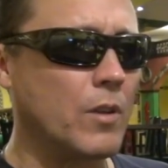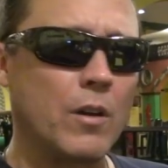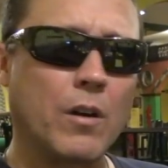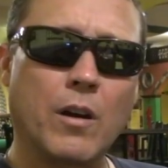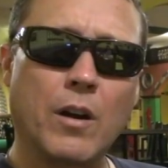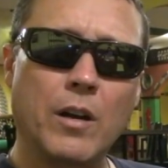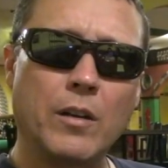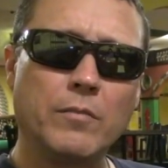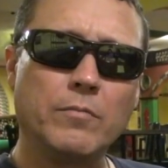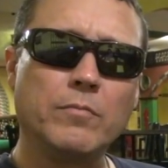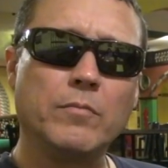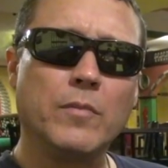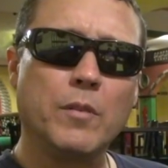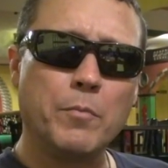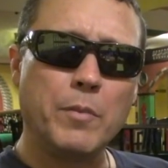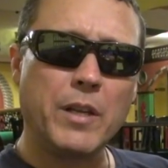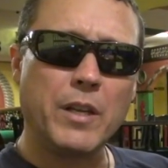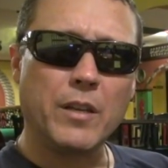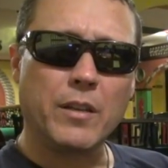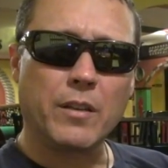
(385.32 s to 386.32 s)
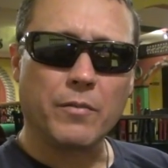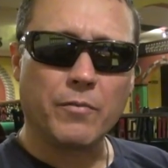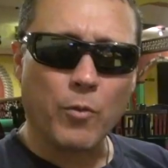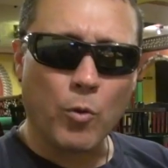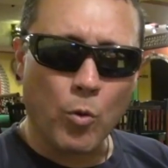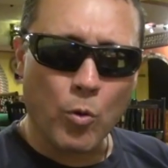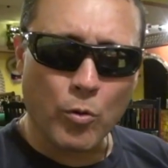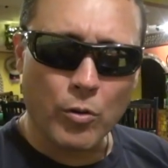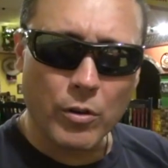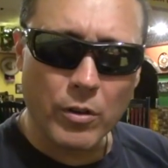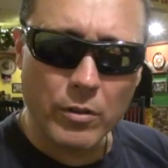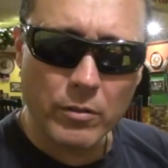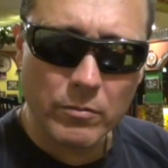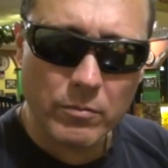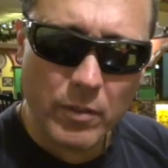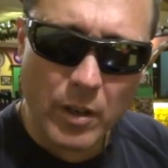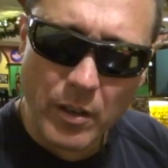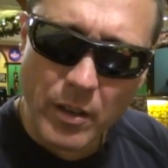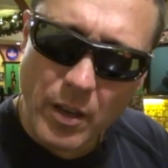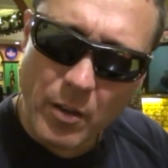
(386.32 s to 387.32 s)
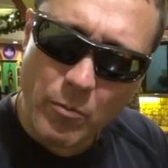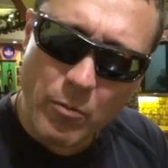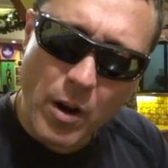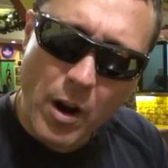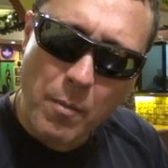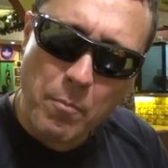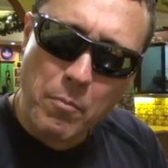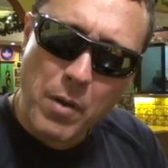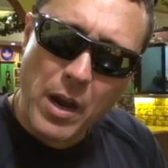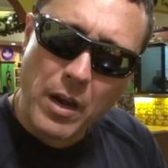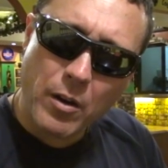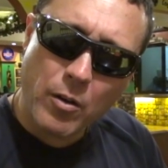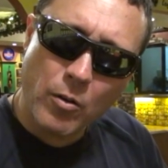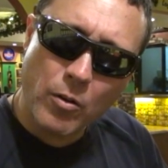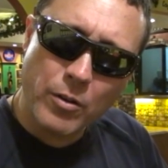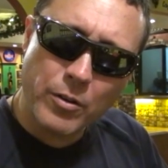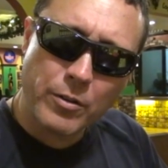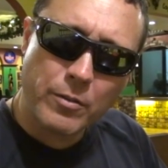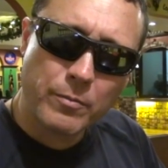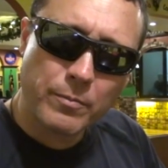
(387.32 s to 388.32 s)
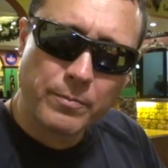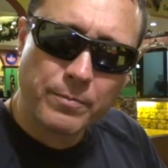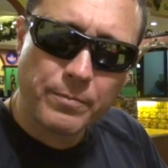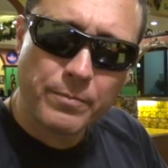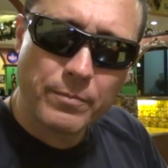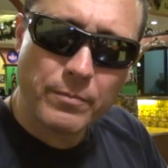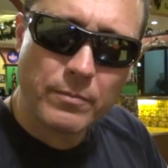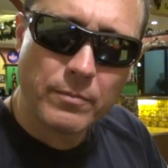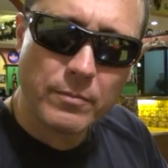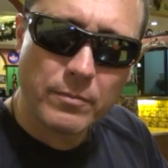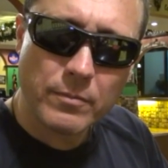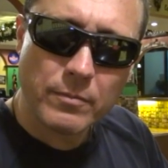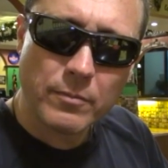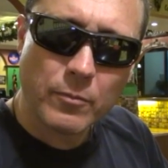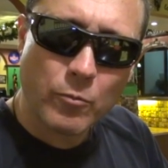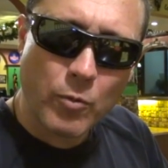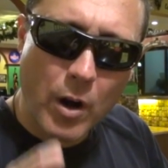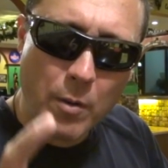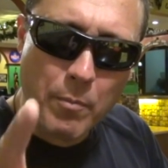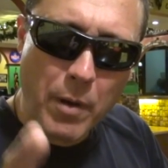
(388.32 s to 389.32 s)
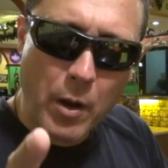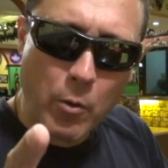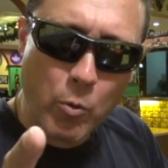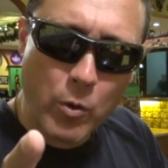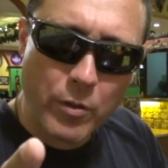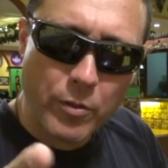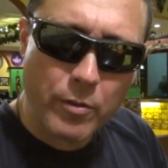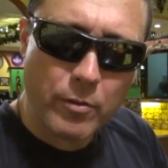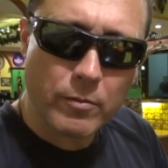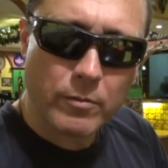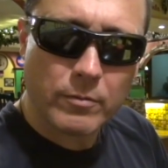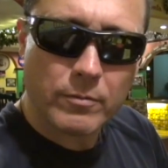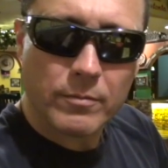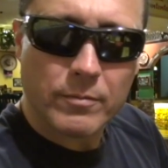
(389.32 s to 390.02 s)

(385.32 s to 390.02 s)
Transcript: Alright, let me get the order. I'll get right back on. Right back with you.